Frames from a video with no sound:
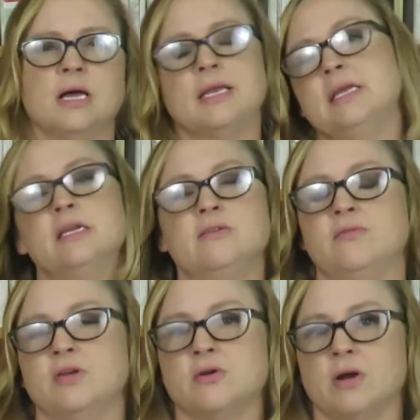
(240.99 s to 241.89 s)
I needed to
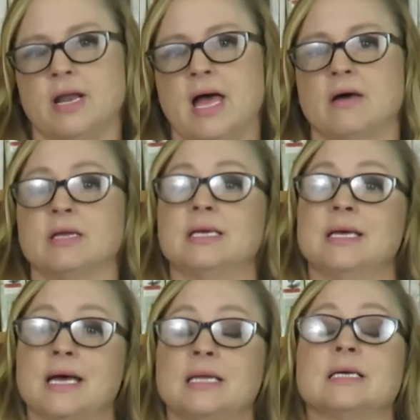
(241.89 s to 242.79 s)
figure out how to
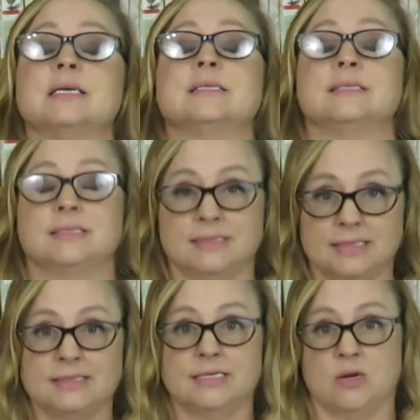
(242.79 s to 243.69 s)
get
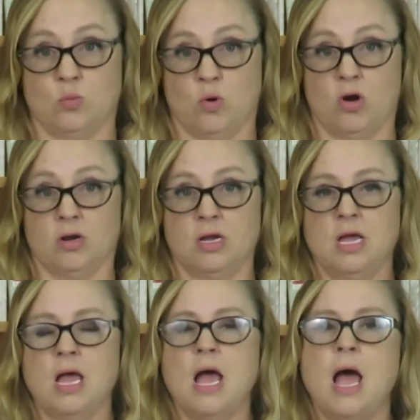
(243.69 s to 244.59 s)
consistent work.
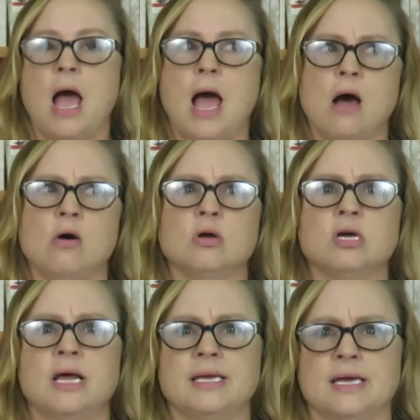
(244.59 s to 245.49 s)
How
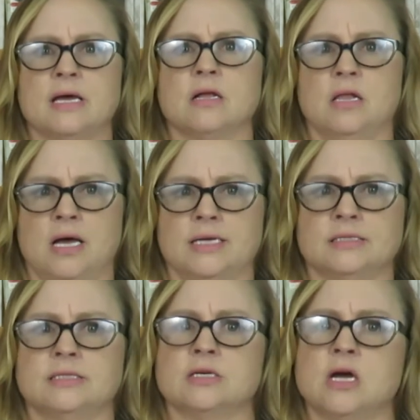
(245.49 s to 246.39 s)
could I get
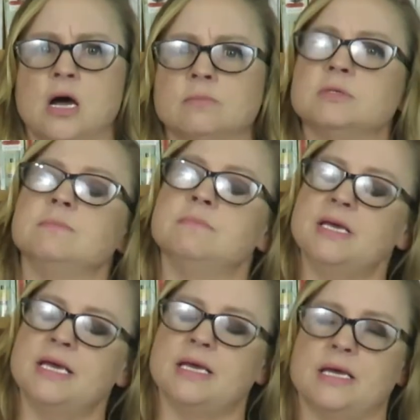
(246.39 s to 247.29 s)
clients to come to
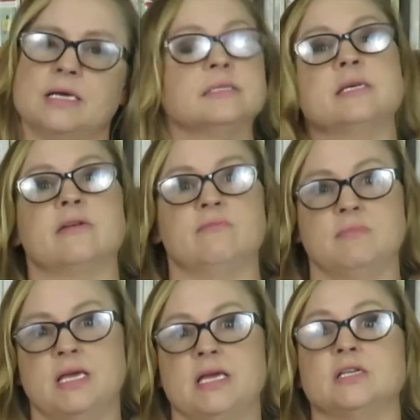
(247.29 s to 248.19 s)
me instead of
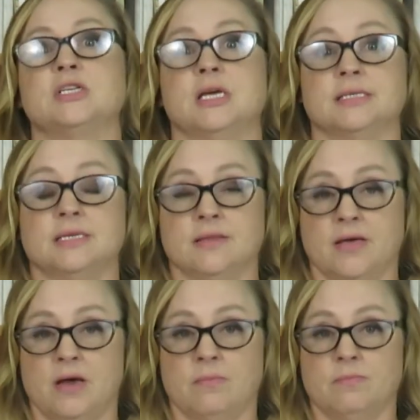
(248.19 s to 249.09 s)
me chasing
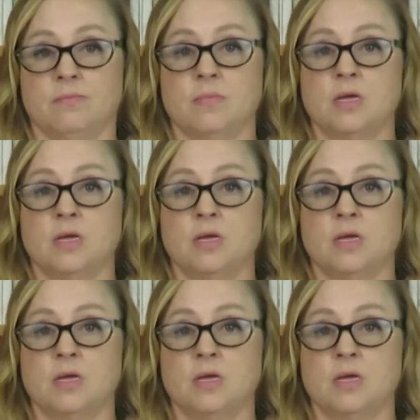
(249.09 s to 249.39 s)
them?